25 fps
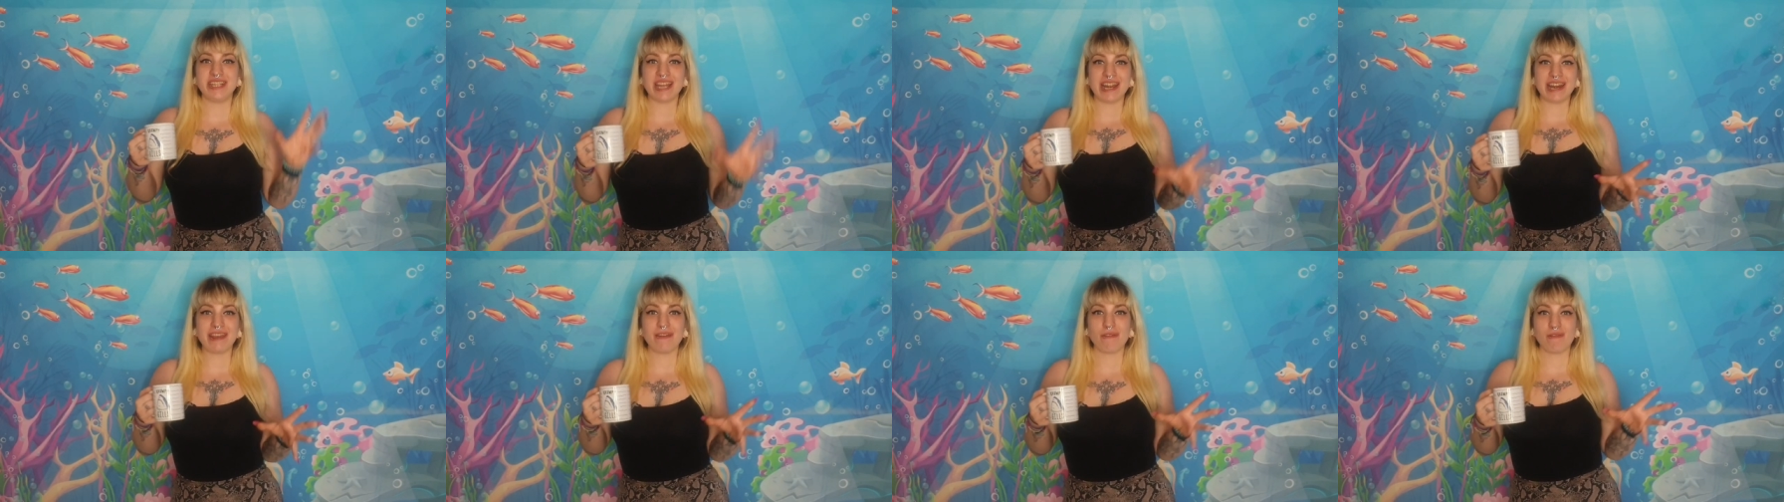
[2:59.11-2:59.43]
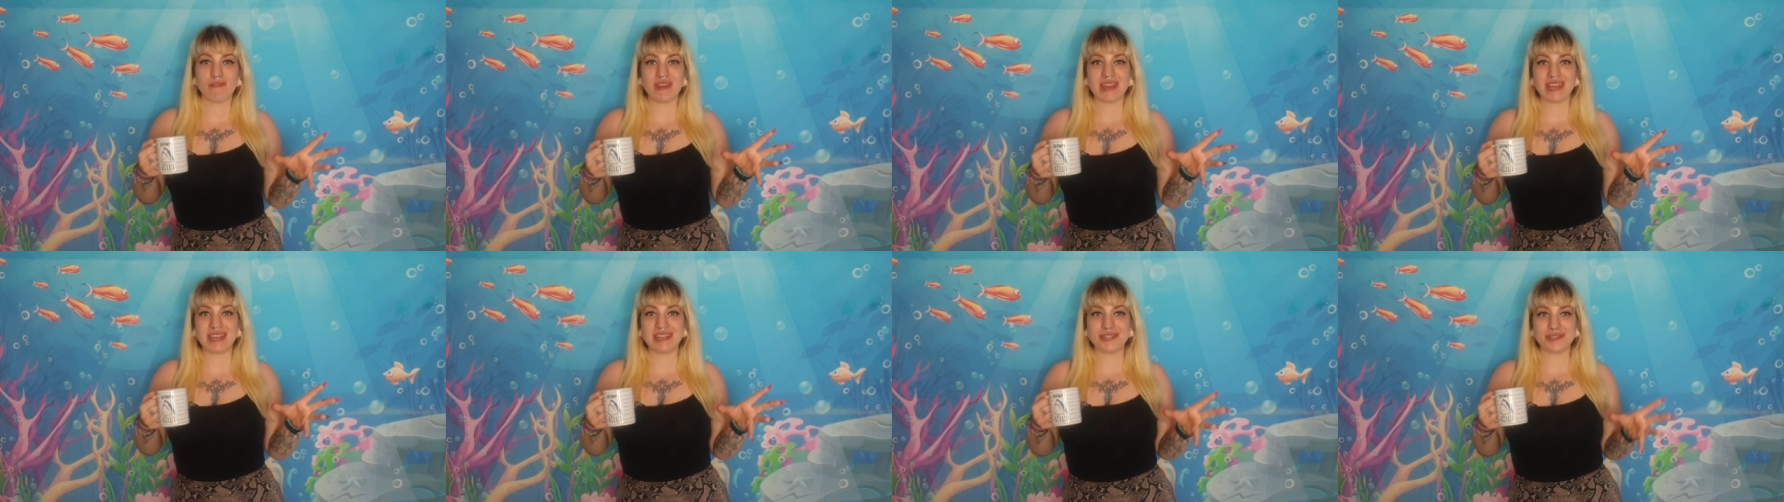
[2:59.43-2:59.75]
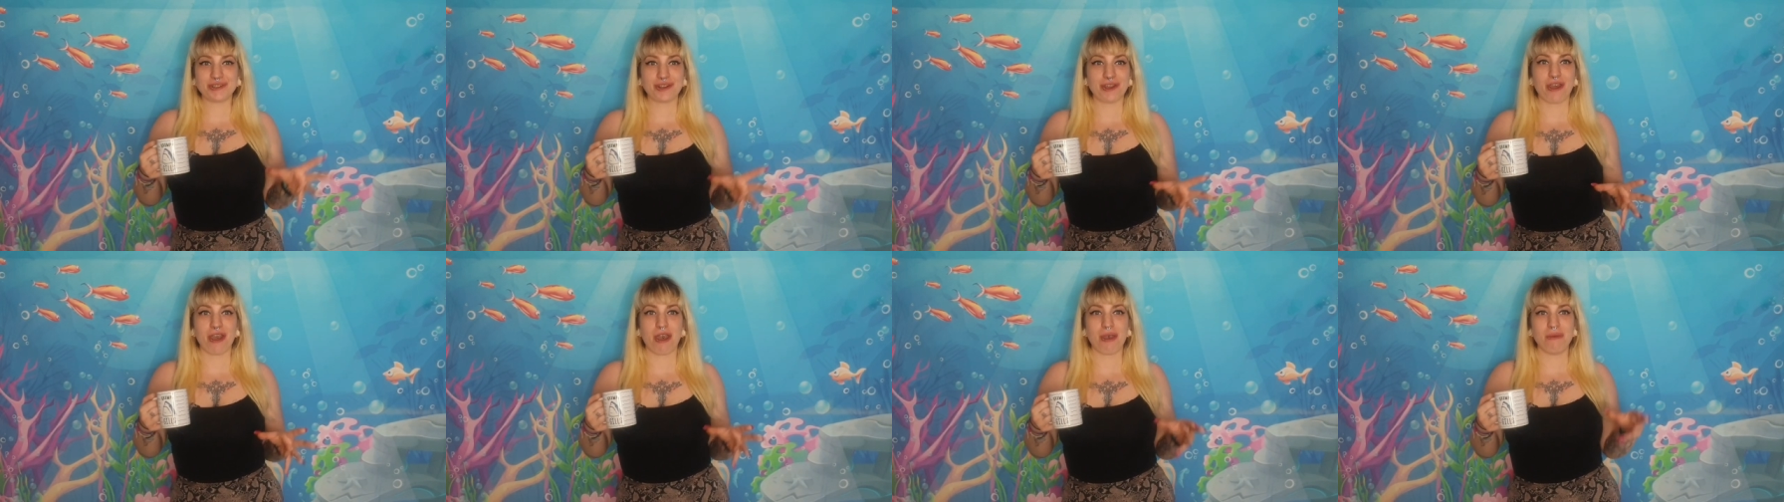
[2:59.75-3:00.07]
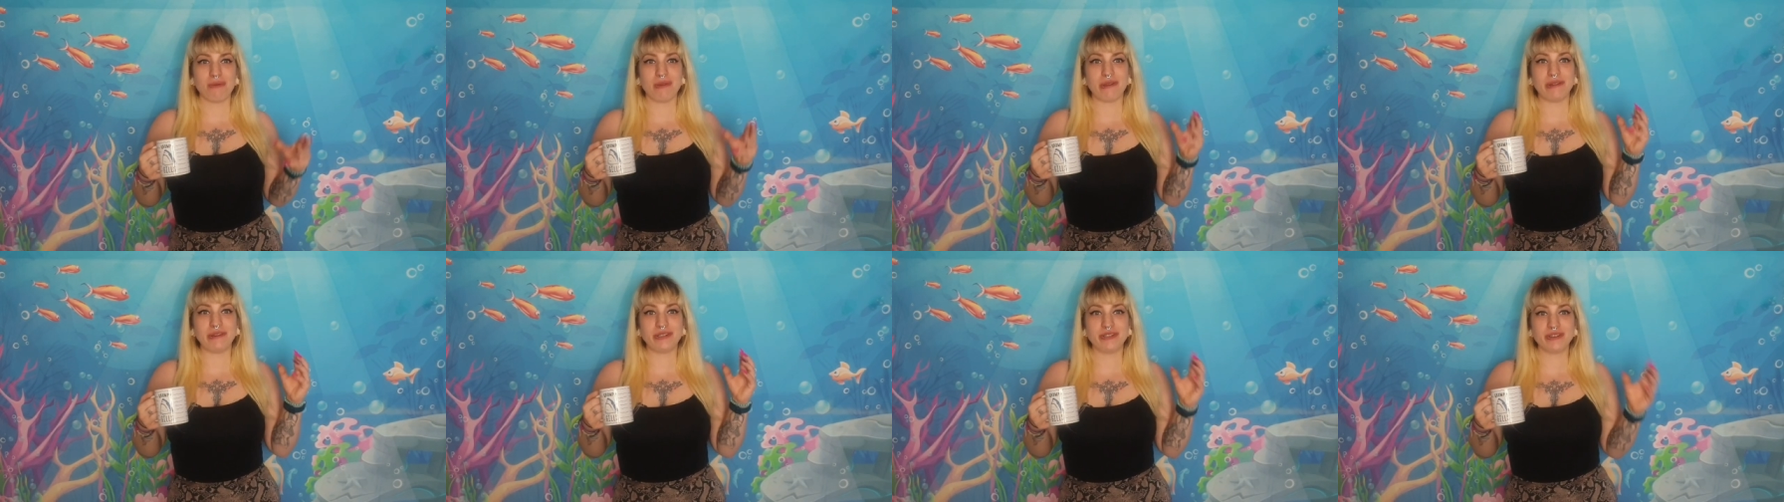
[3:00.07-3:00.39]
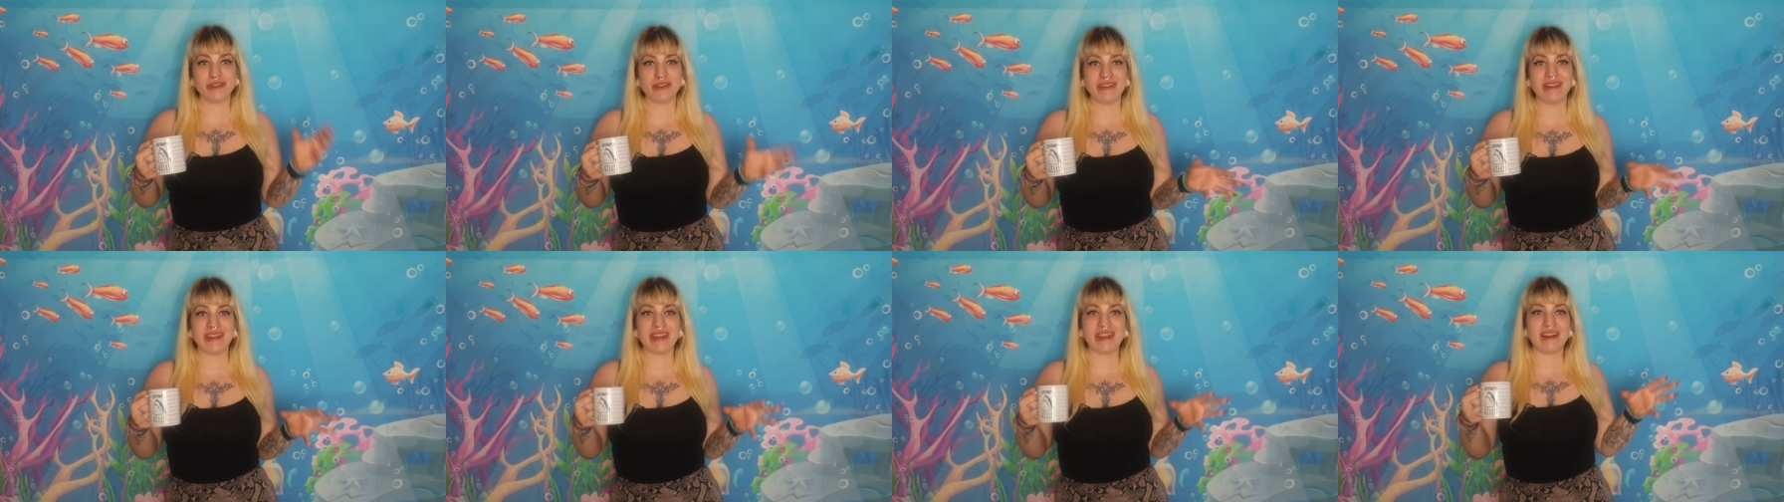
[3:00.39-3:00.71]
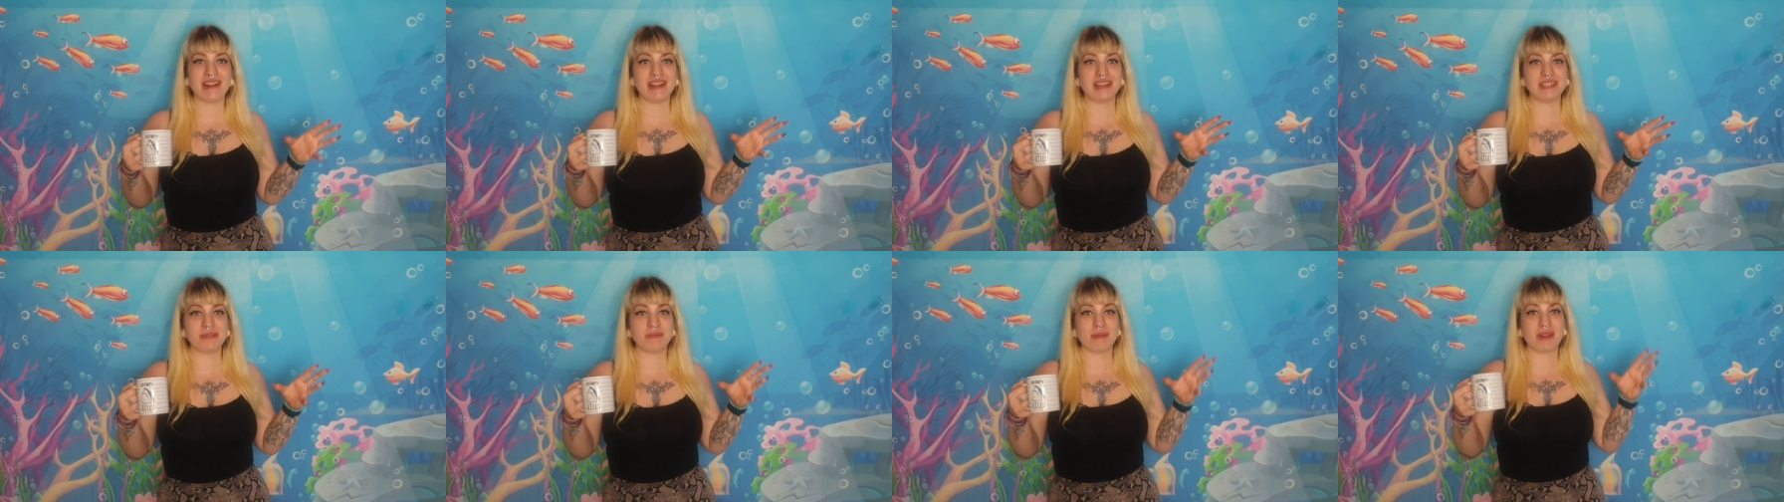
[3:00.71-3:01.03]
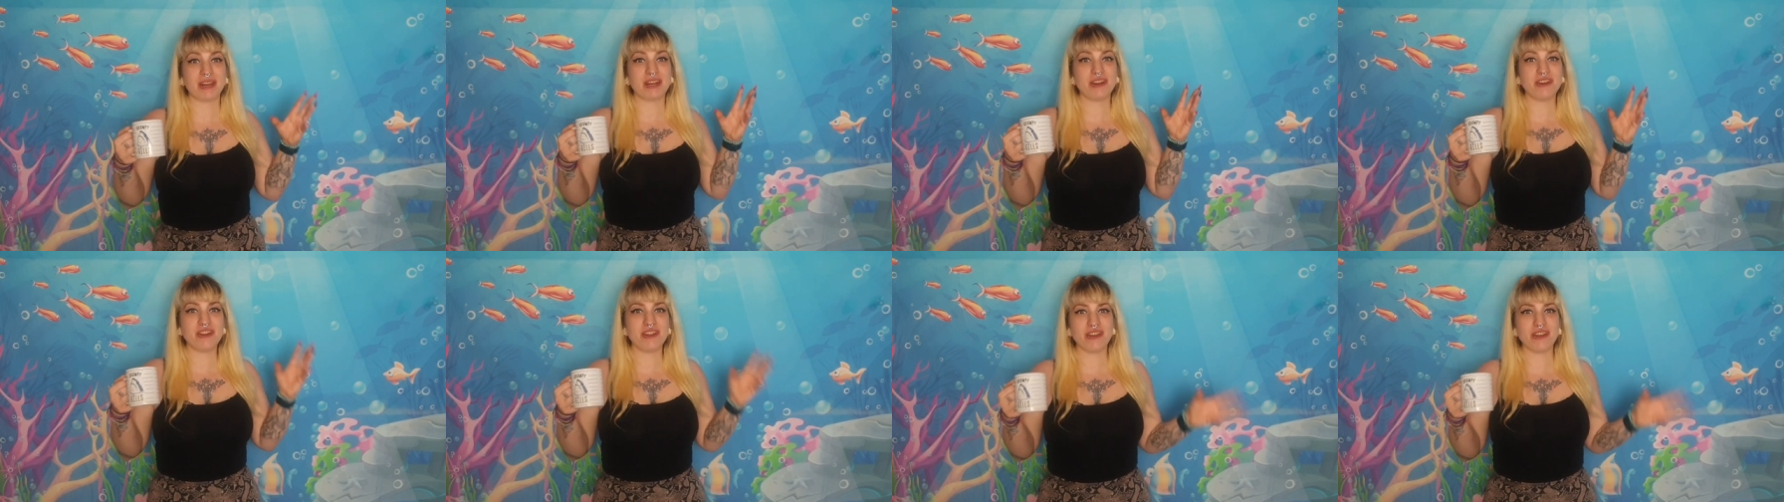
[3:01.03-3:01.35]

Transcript: jellyfish. I hope you enjoyed it and learned something